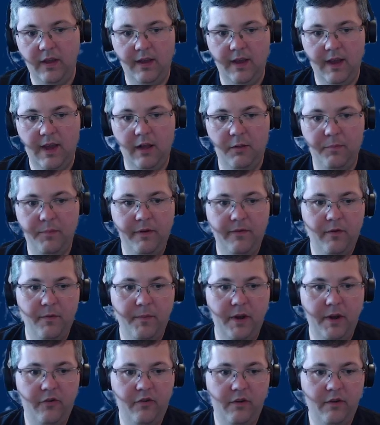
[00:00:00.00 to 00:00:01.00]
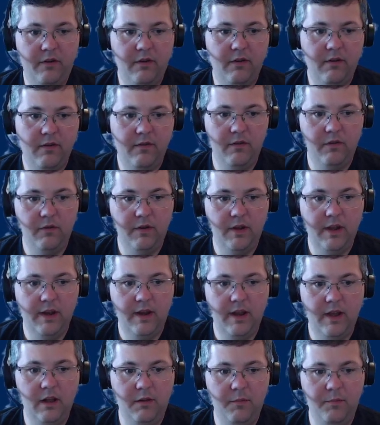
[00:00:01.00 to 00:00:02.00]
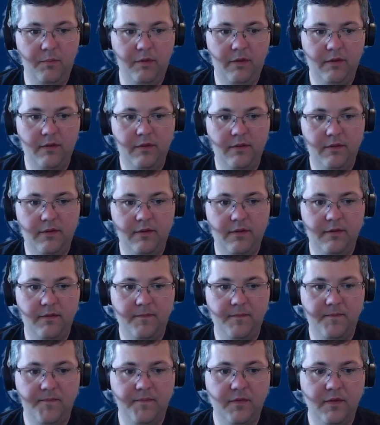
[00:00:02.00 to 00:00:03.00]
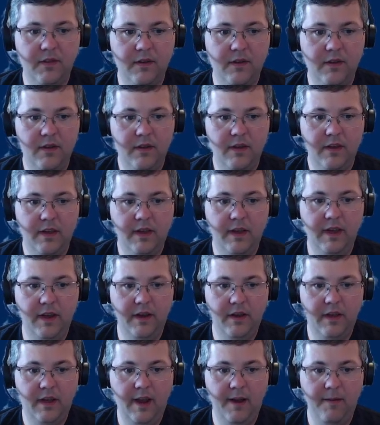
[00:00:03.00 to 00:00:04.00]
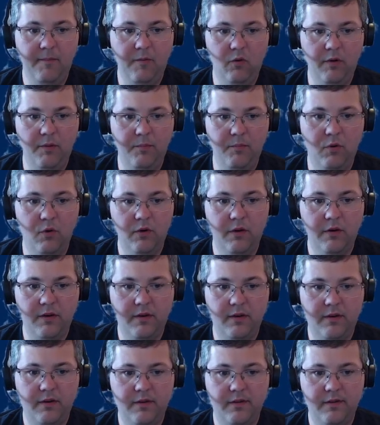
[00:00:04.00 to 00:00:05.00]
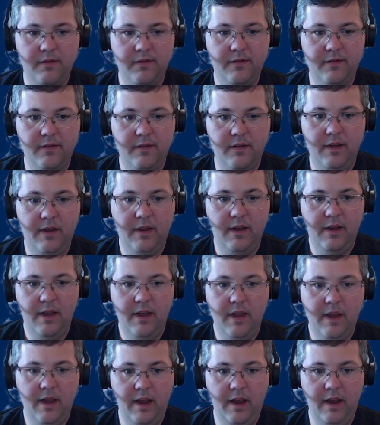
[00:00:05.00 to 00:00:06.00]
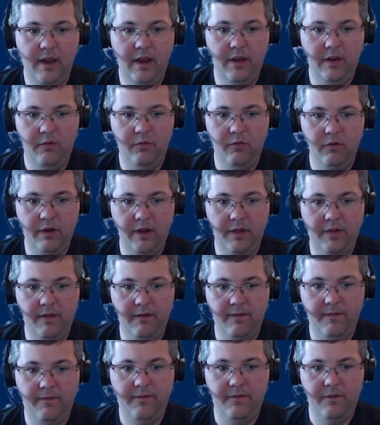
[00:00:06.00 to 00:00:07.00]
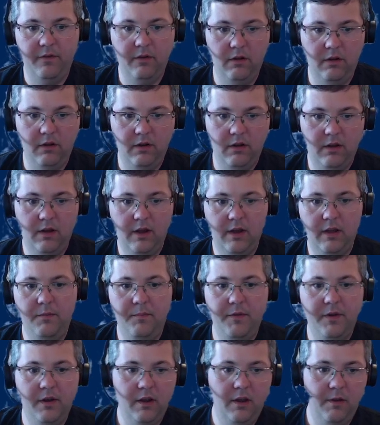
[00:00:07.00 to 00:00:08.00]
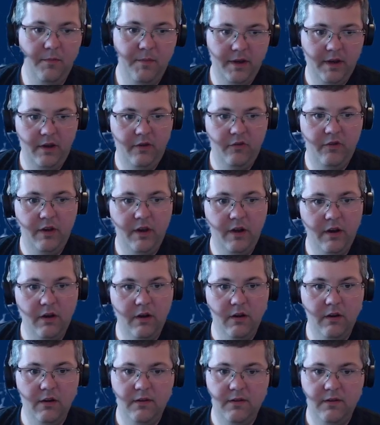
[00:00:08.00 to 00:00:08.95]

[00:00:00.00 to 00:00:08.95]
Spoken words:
help information. So get help, get camera report, and we'll get the full help documentation here.